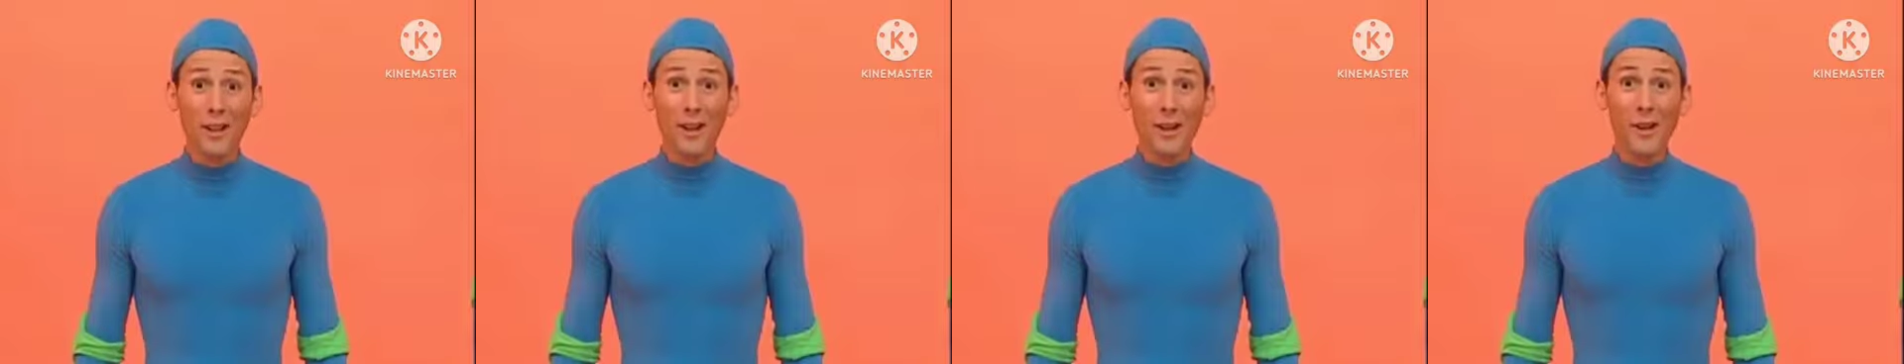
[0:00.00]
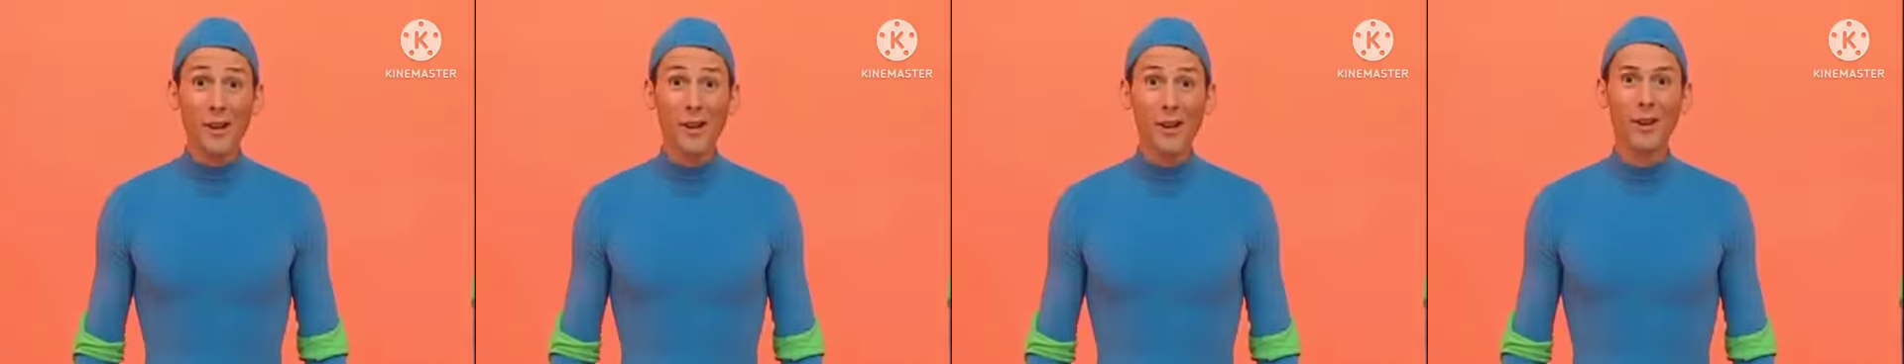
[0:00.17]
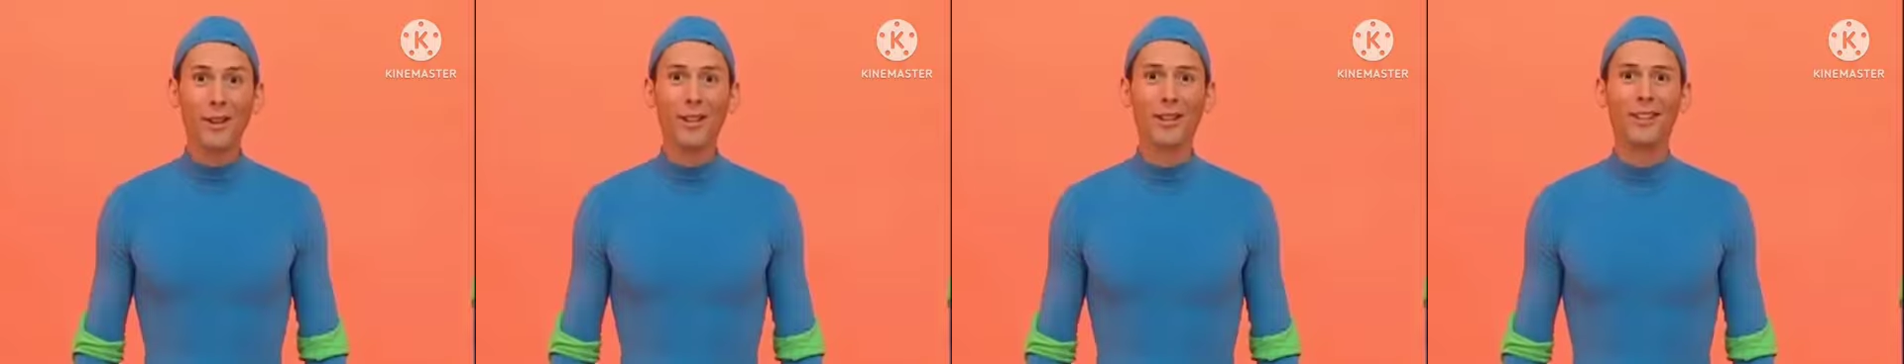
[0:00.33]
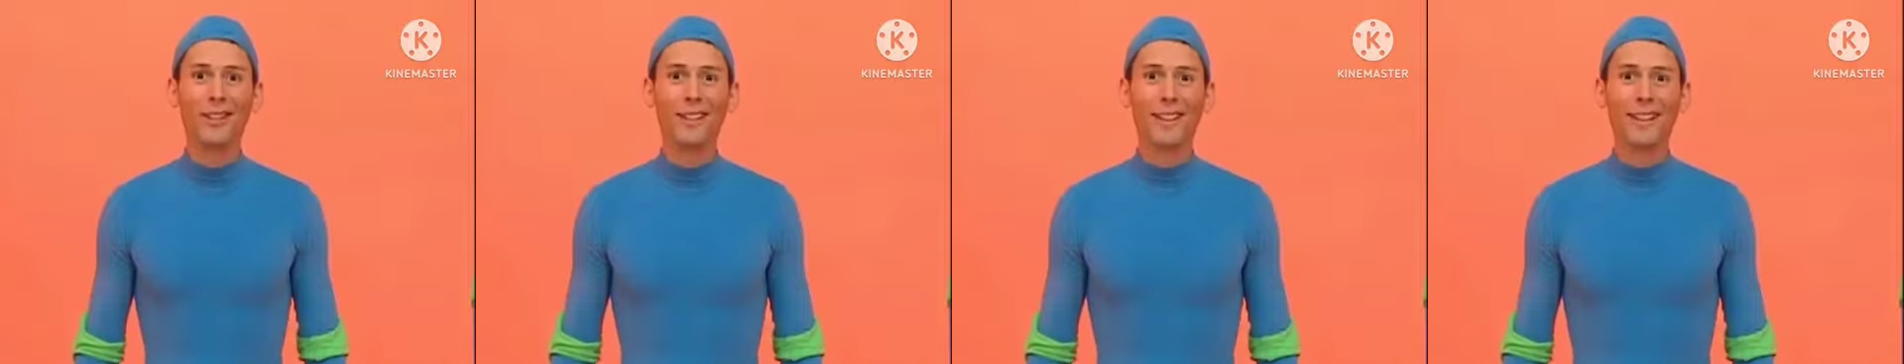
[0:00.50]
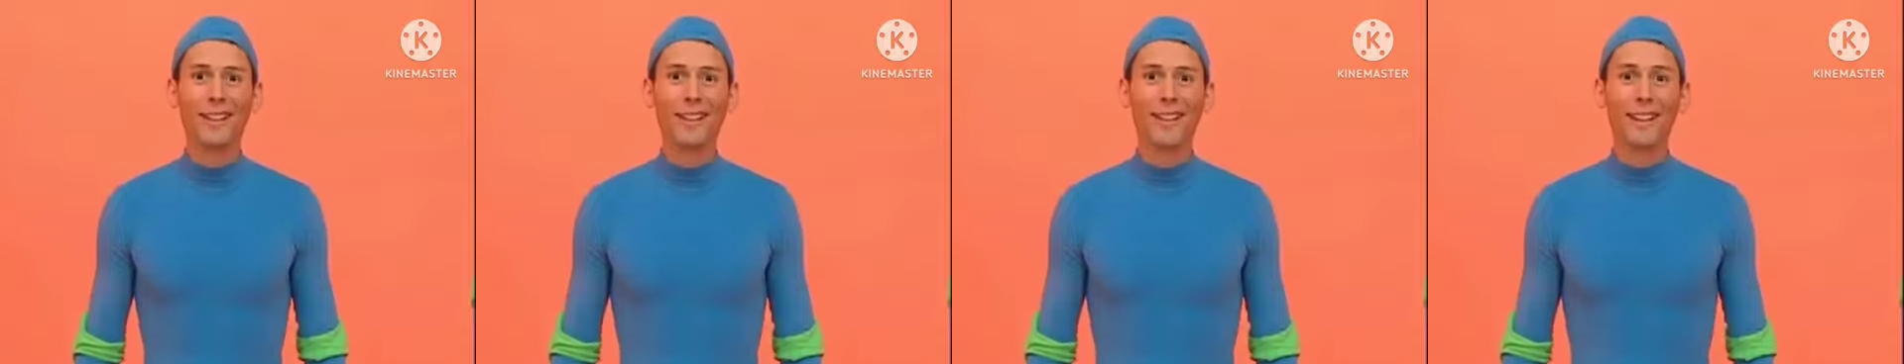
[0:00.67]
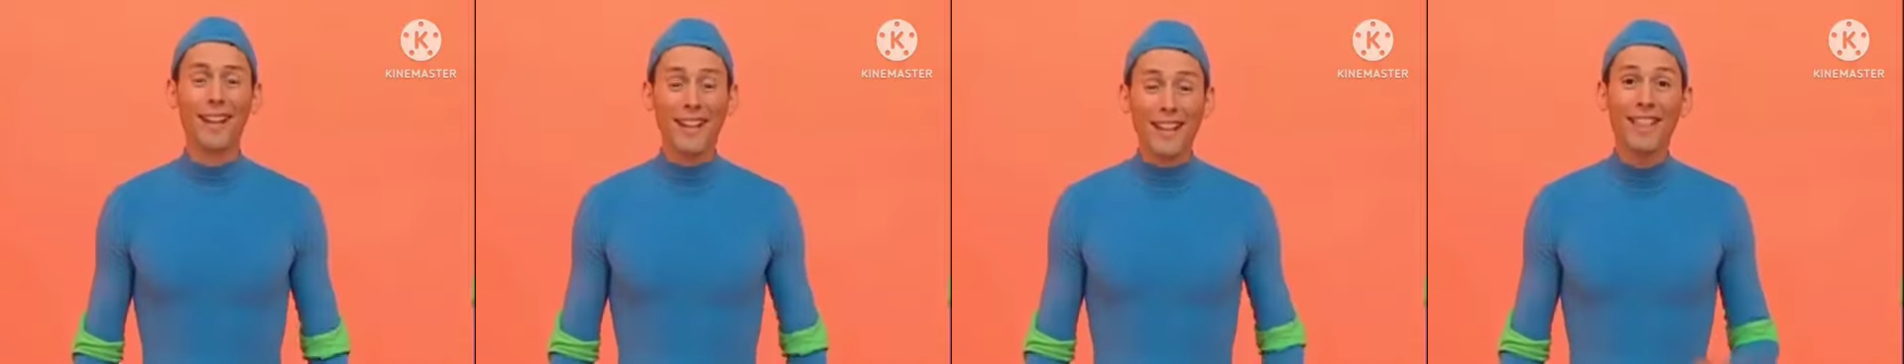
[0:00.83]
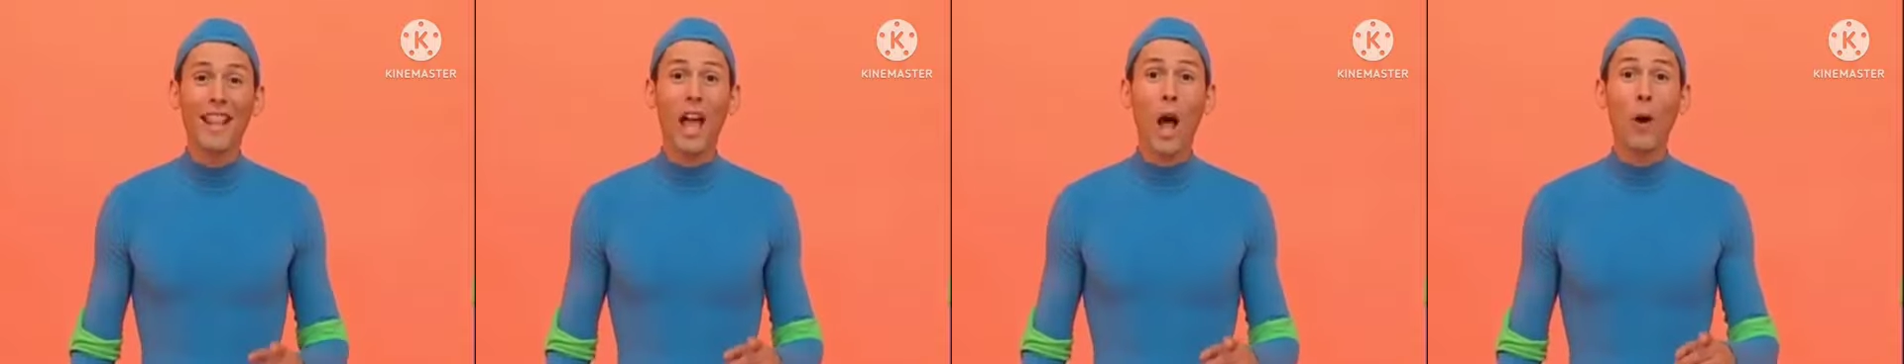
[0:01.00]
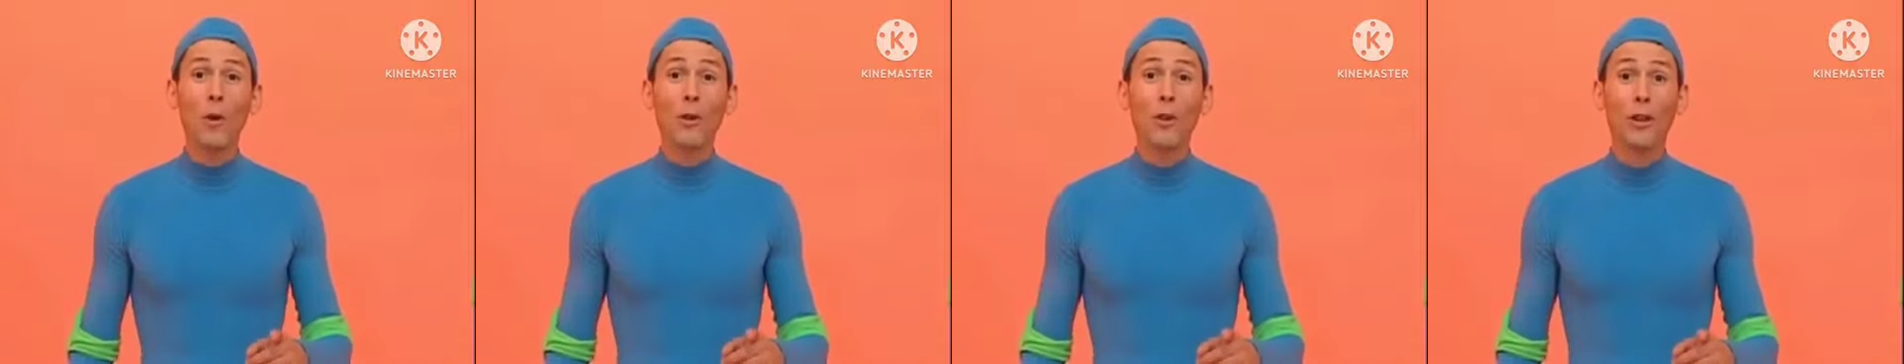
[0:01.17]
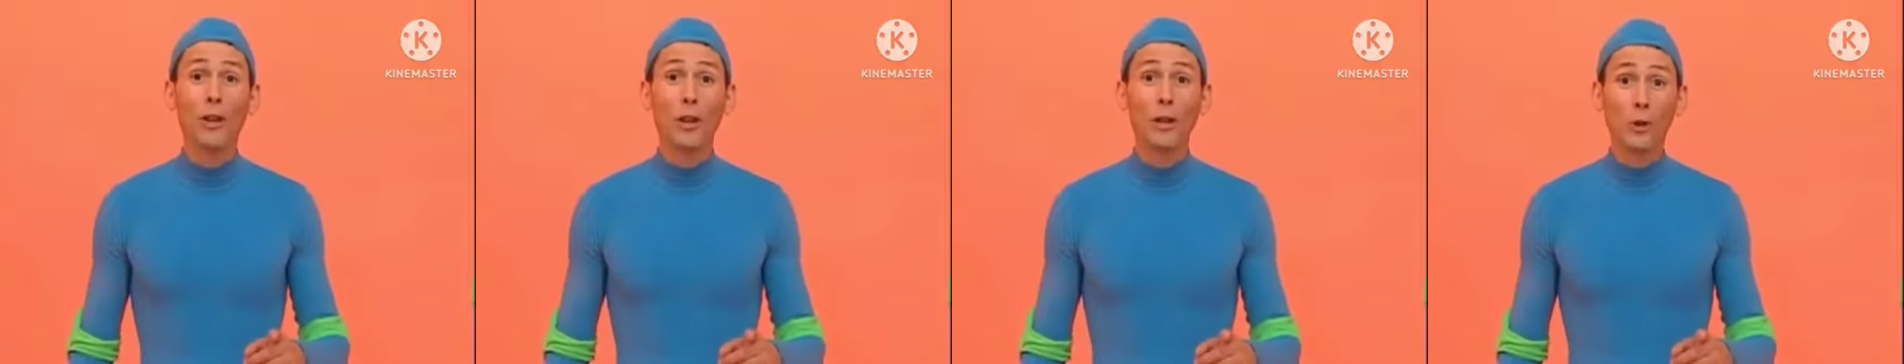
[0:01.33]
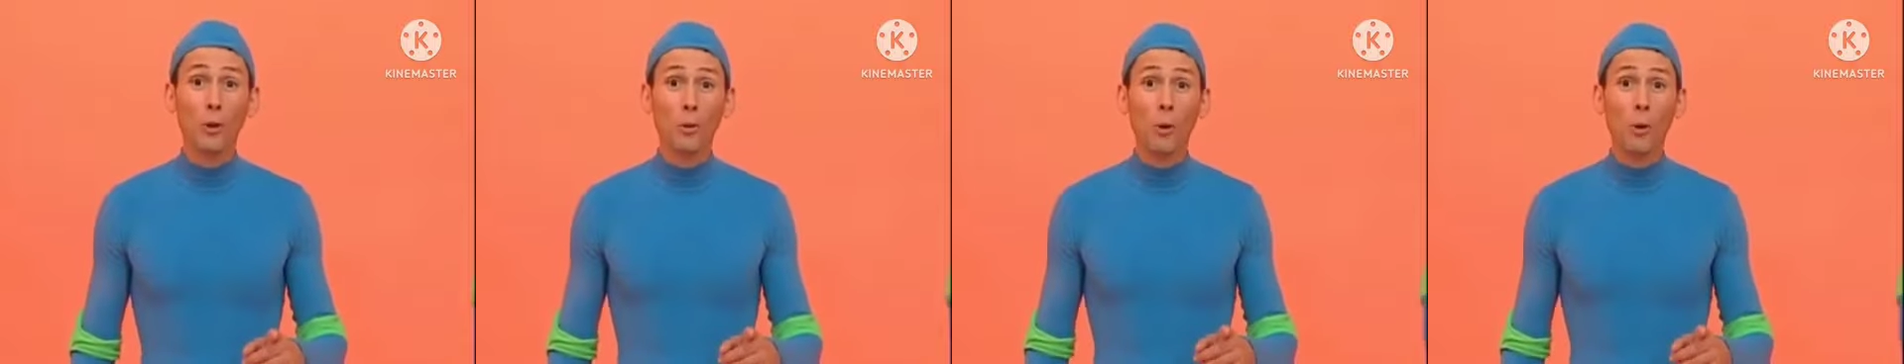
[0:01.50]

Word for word: good. Now you can